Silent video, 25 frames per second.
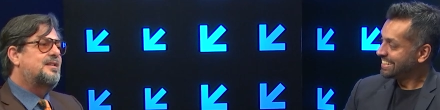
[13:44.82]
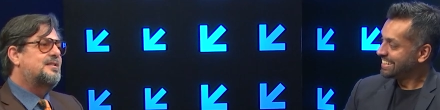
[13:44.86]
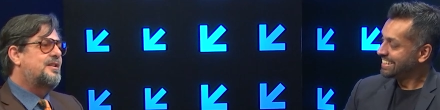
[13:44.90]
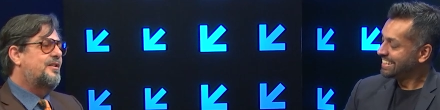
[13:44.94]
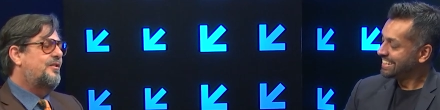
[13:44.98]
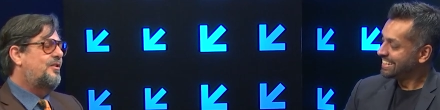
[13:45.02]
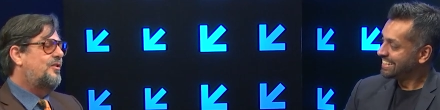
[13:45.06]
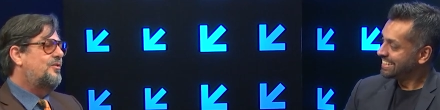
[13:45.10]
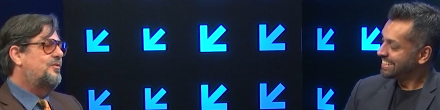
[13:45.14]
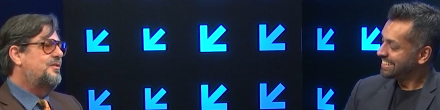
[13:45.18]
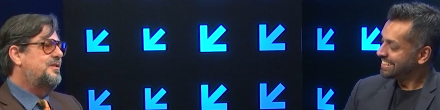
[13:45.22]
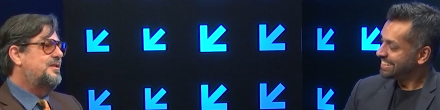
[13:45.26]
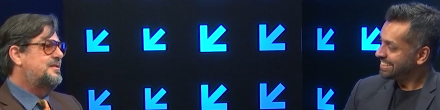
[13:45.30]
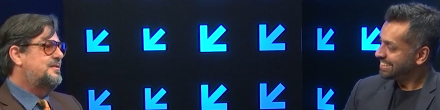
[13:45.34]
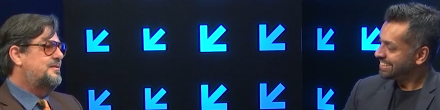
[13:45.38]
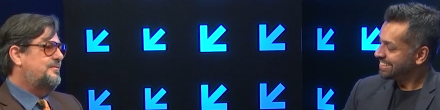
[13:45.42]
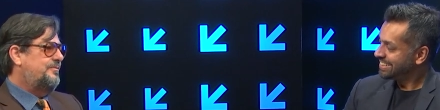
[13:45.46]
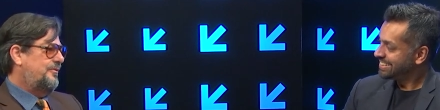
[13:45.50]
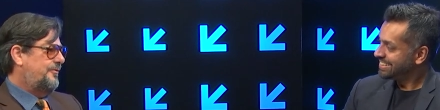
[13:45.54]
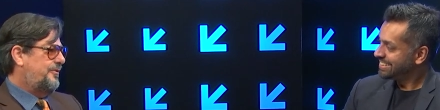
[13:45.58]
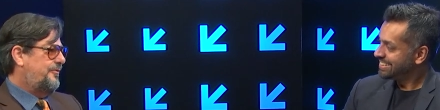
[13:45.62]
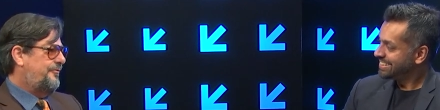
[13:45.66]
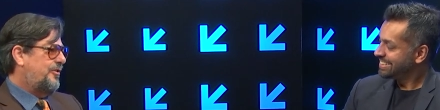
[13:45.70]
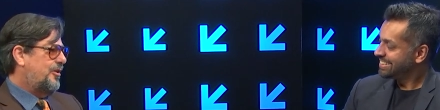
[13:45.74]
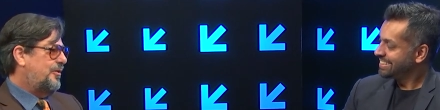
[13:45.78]
Speaker 1: I always
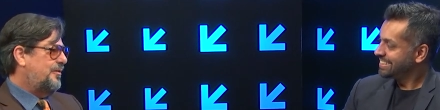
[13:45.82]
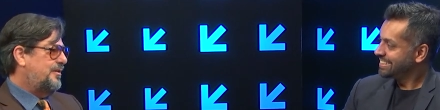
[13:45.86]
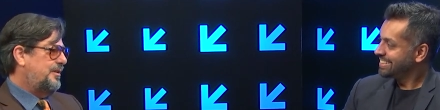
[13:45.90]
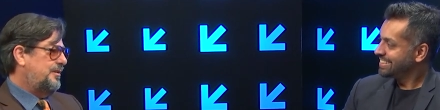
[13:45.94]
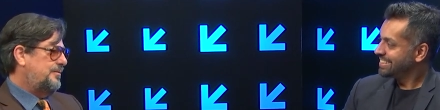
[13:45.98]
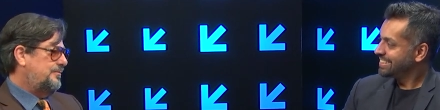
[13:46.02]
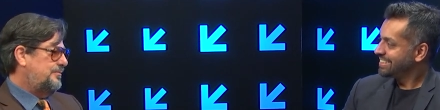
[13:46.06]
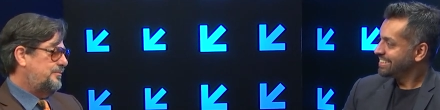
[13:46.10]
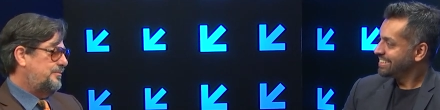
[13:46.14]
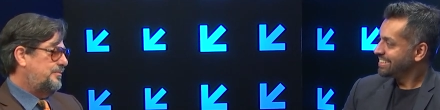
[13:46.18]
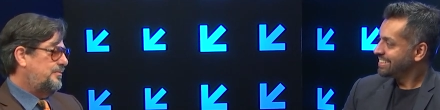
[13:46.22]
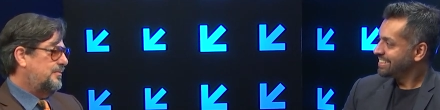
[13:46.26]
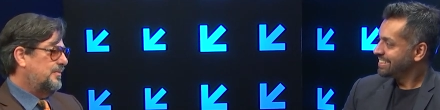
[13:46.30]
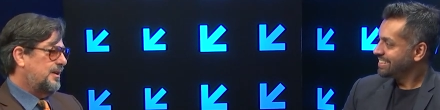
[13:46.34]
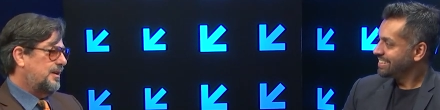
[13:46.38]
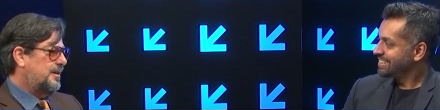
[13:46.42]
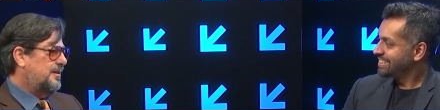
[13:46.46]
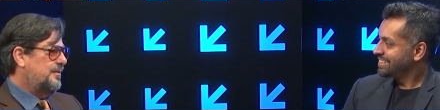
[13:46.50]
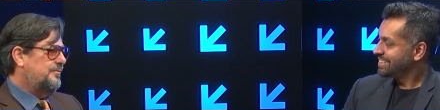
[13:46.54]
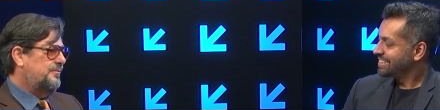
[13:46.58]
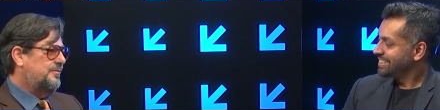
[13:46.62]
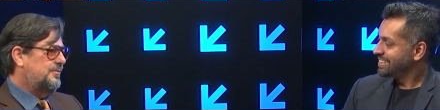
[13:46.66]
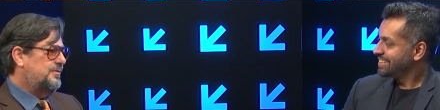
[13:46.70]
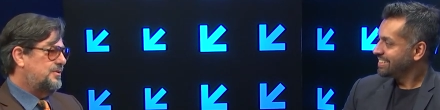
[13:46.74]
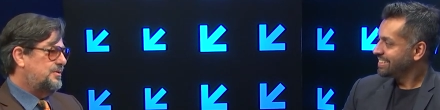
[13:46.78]
felt like
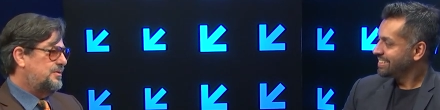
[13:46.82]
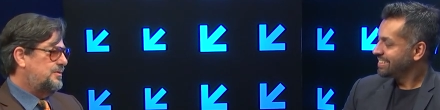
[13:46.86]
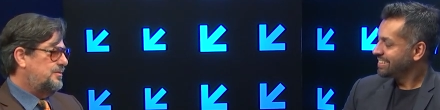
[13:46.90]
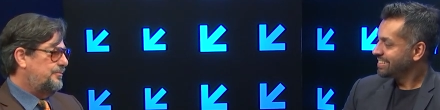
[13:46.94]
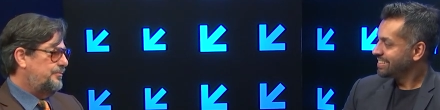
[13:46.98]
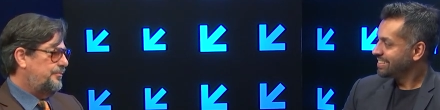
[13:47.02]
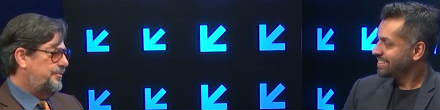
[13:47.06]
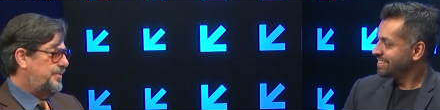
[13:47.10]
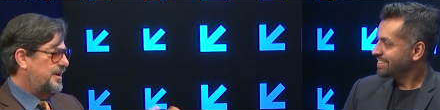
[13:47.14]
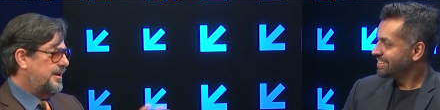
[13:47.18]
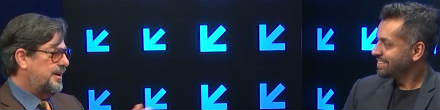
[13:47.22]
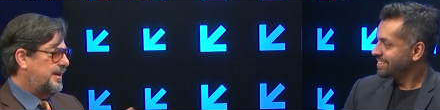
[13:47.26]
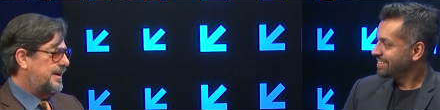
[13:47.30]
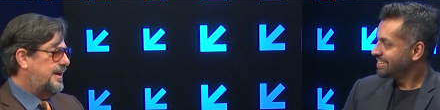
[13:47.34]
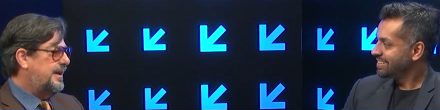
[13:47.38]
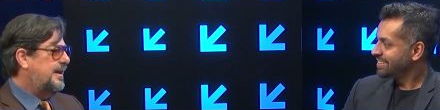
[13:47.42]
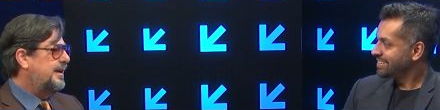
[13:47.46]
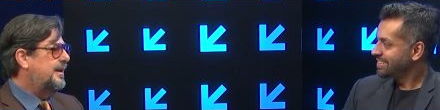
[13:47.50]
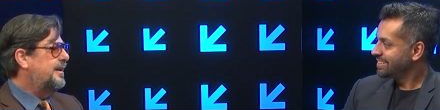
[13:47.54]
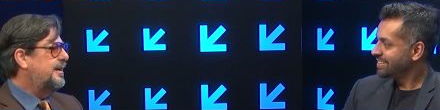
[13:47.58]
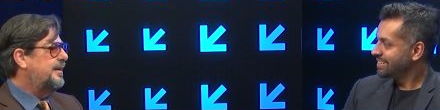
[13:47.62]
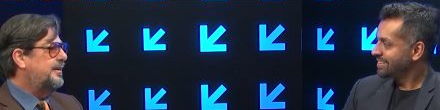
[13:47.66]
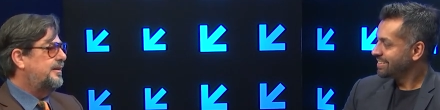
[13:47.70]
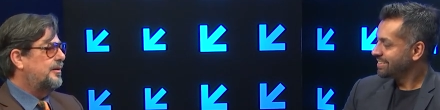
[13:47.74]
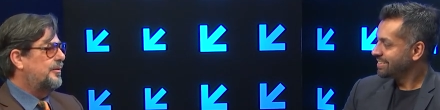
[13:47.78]
I've been a
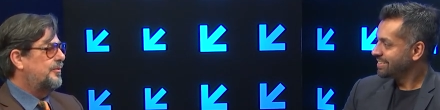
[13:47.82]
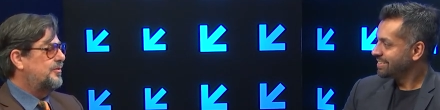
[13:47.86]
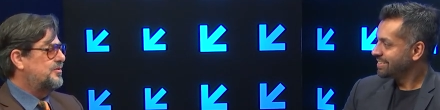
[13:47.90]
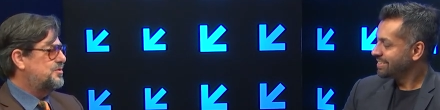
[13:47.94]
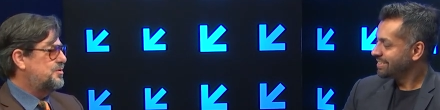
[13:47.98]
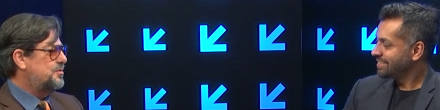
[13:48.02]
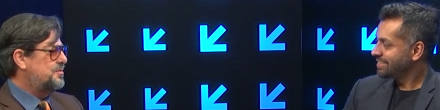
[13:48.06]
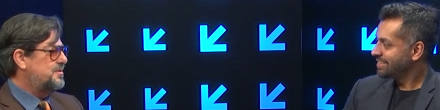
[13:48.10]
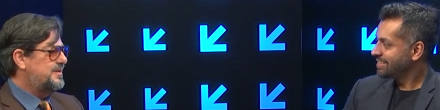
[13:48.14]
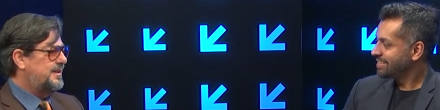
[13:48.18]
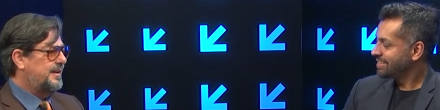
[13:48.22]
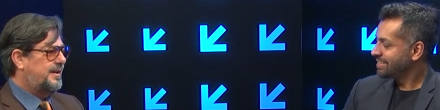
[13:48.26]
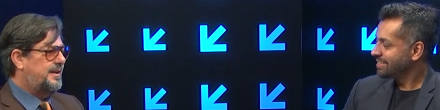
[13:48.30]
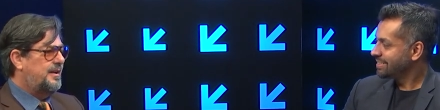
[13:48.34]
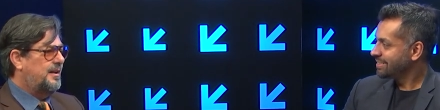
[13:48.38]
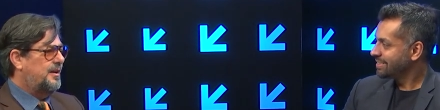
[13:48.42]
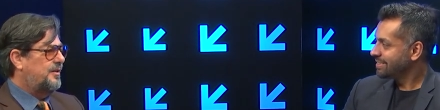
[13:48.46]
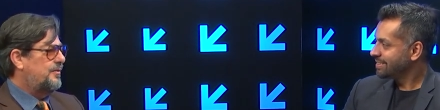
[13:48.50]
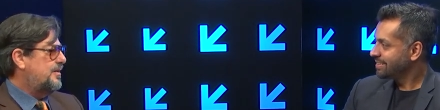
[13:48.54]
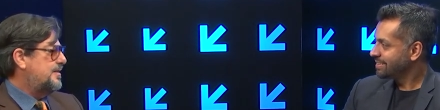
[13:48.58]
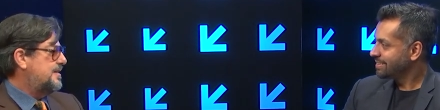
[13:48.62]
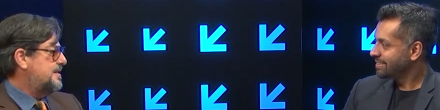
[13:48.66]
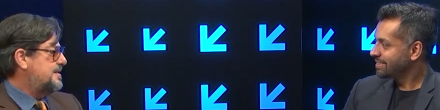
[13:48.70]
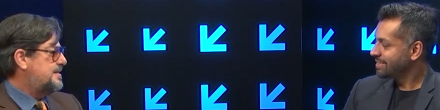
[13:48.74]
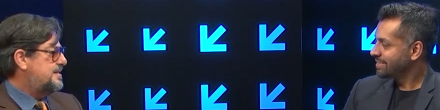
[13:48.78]
kid, and I was always the kid
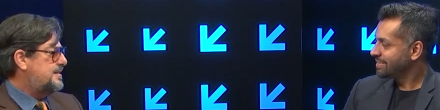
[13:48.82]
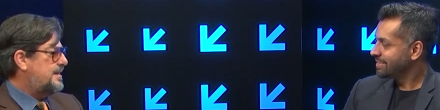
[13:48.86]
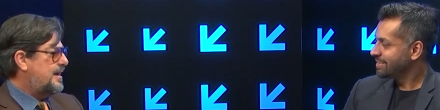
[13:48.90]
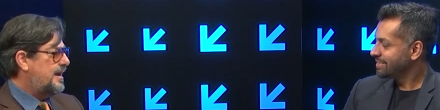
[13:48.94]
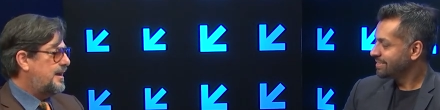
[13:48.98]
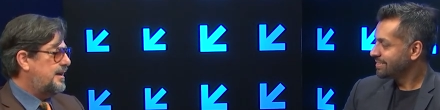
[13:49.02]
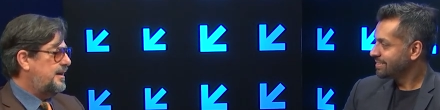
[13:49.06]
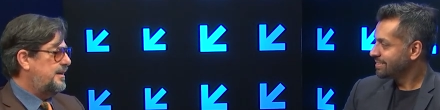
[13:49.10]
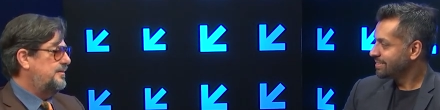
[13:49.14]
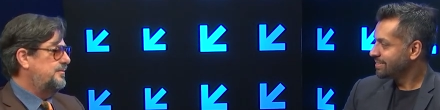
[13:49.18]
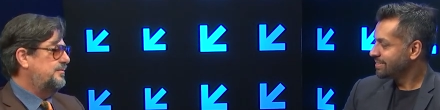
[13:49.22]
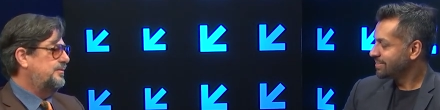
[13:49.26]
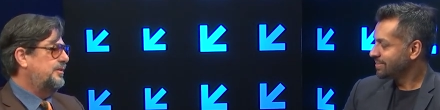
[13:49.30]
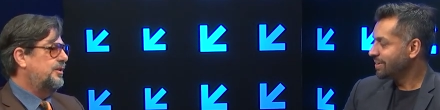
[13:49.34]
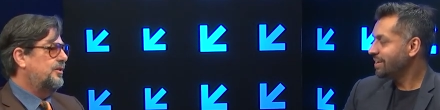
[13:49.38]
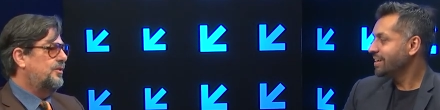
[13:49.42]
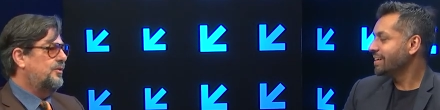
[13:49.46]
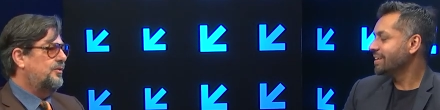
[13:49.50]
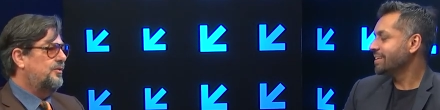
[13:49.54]
around the set, you right.